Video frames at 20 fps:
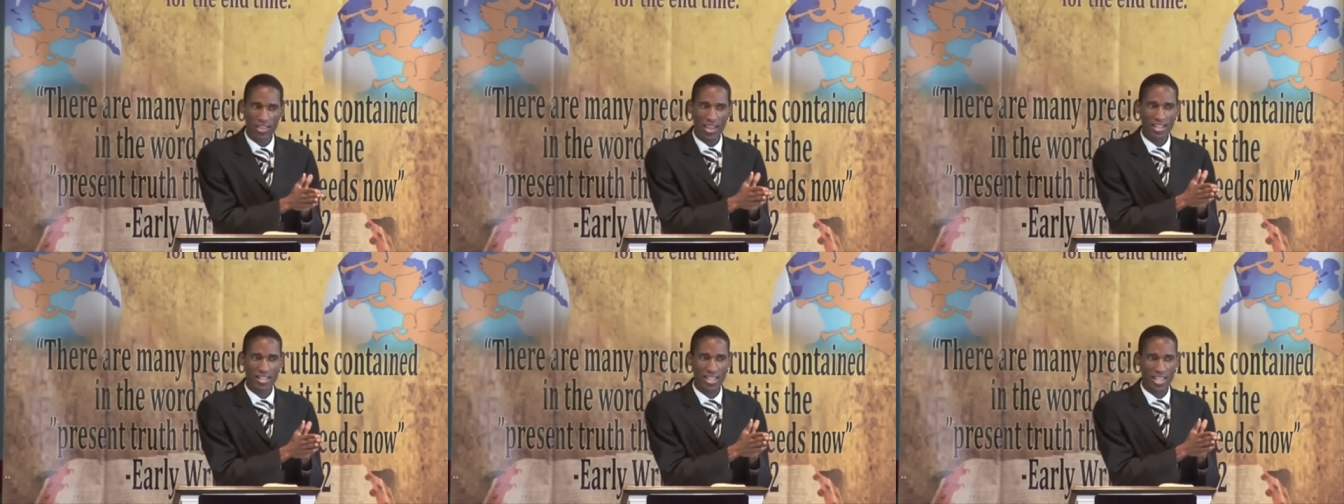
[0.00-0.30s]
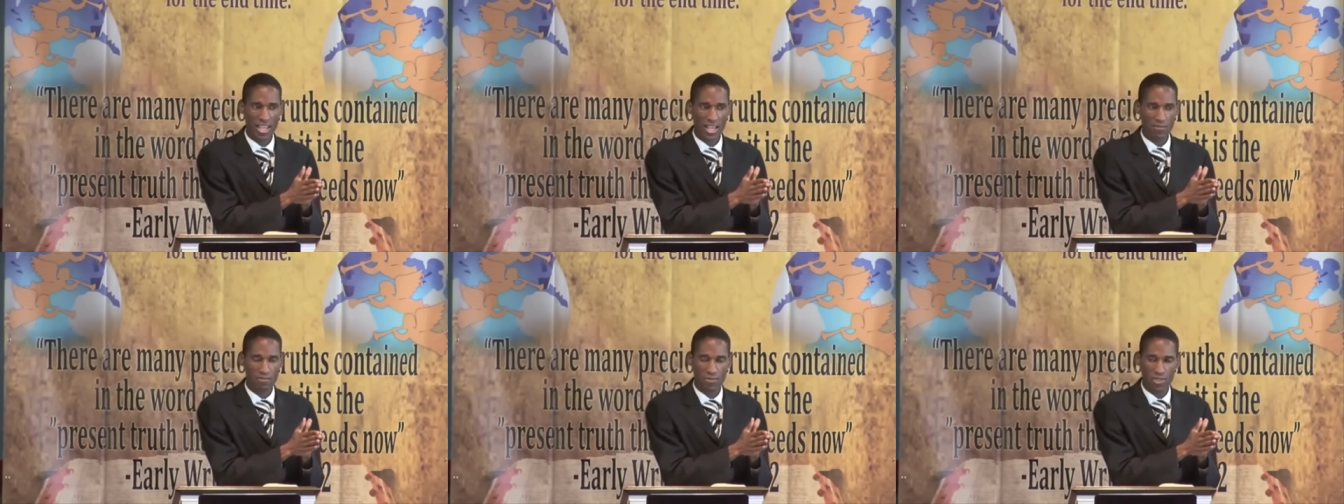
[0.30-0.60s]
That
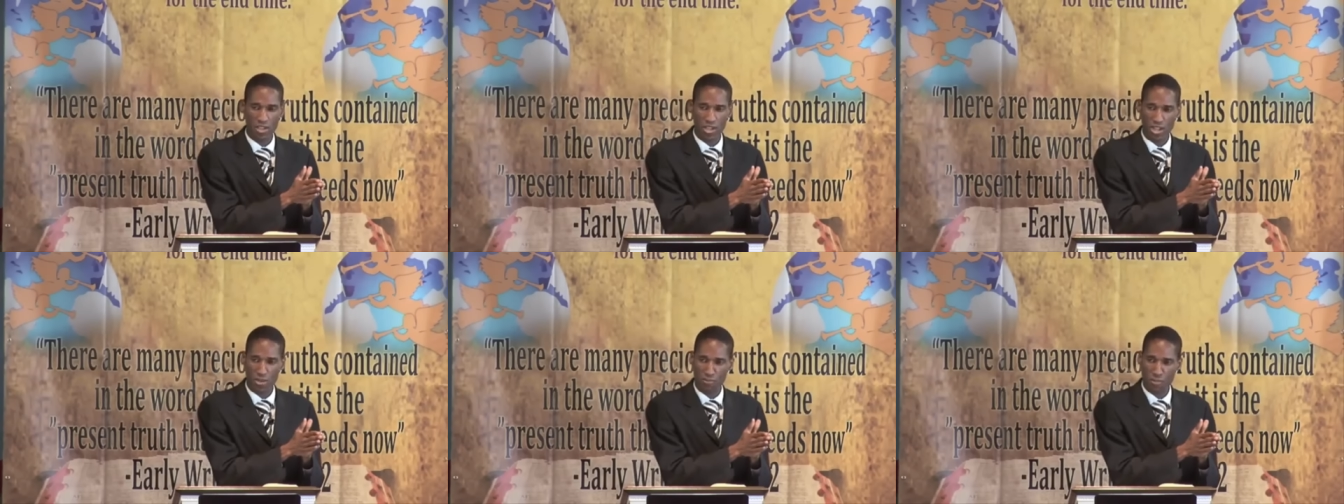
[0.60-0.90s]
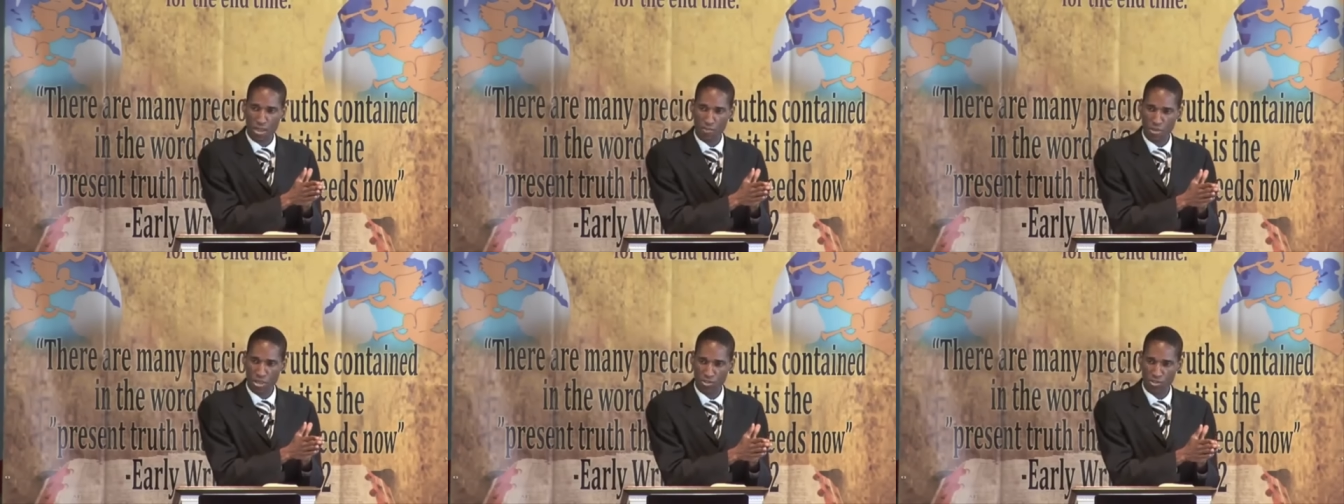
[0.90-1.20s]
keep the
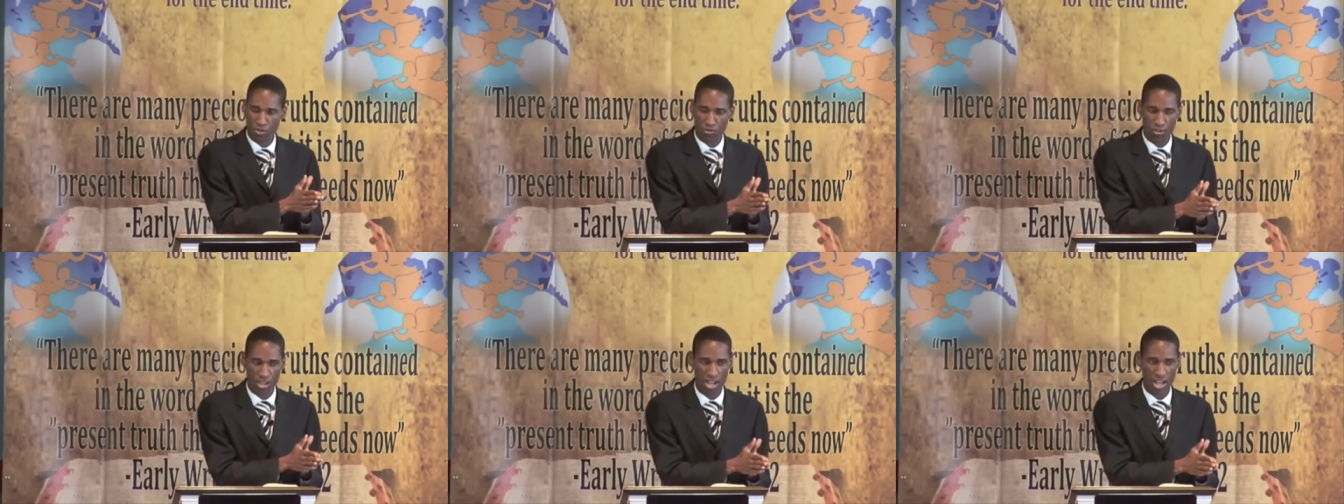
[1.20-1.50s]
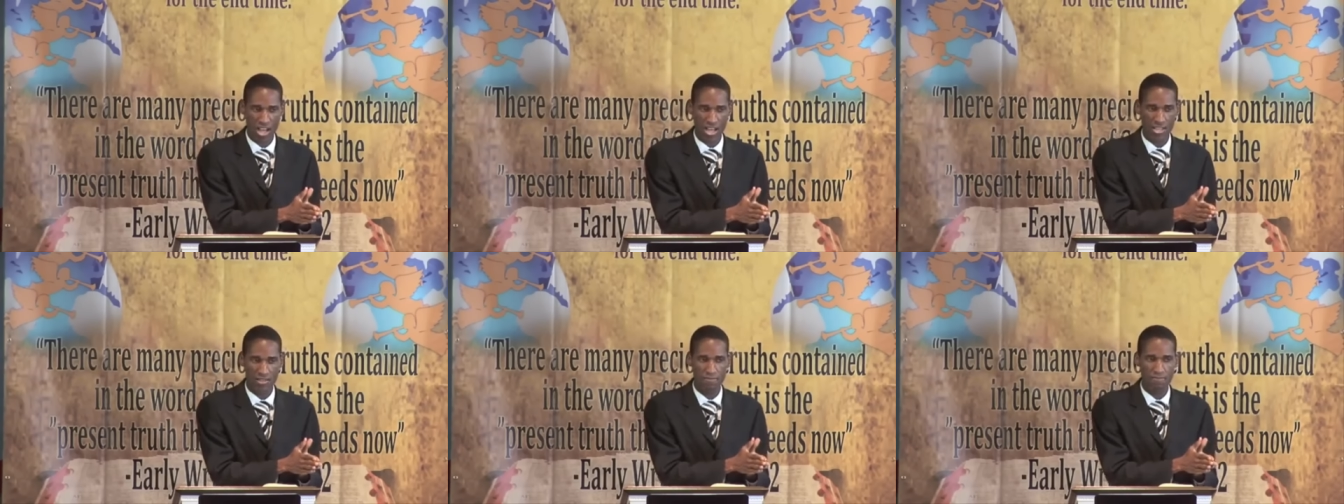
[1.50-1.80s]
commandments of
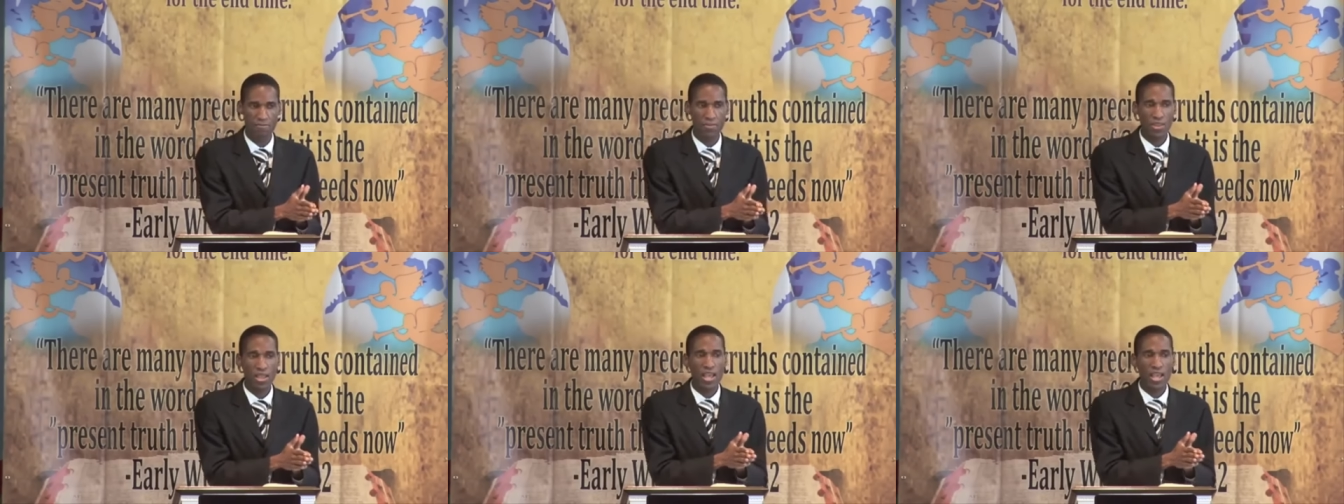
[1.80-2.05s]
God